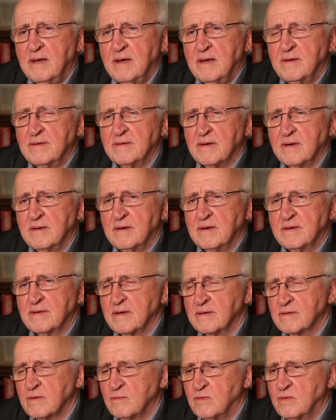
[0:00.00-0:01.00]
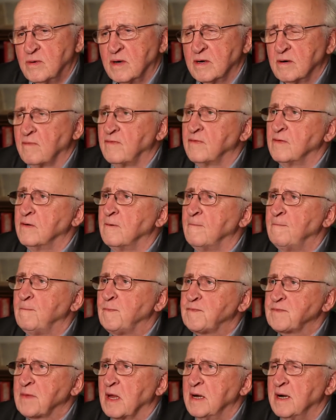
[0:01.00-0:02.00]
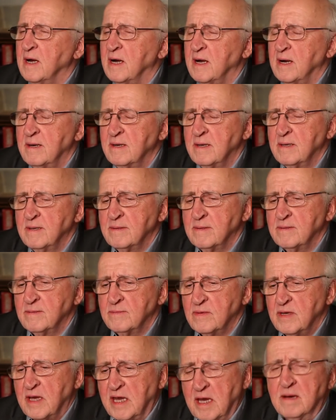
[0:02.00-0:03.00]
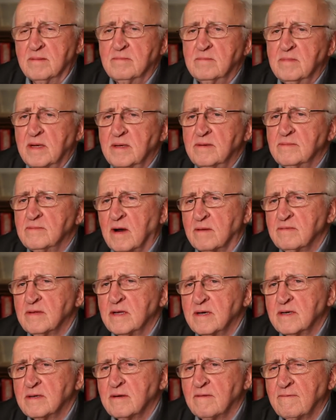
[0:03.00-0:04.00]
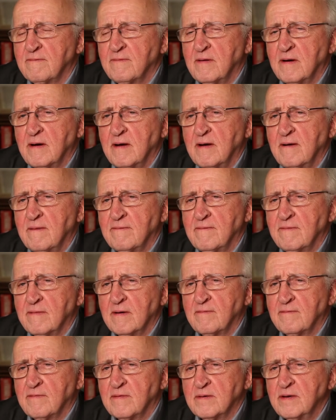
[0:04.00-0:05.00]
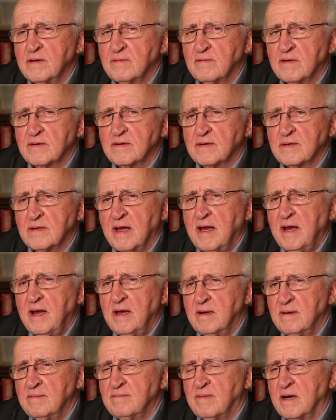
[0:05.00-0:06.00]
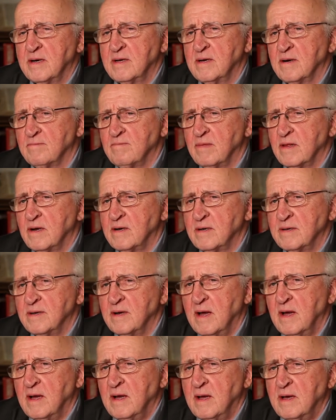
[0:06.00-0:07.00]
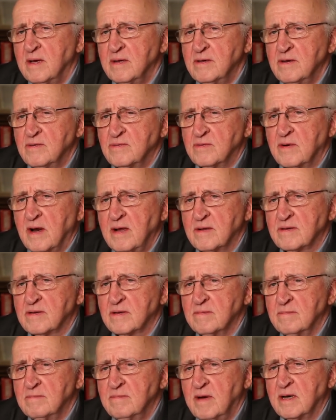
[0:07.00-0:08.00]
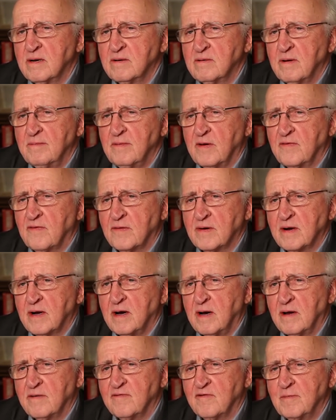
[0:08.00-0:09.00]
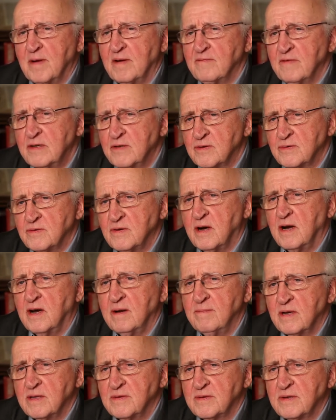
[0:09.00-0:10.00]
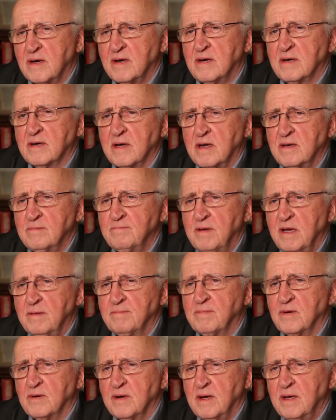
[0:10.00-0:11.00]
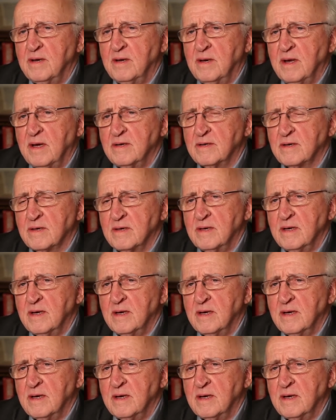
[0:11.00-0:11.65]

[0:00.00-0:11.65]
So there's this wonderful uh, hymn in Revelation 5 For you were slain, and by your blood you ransomed men and women for God from every tribe and tongue and people and nation.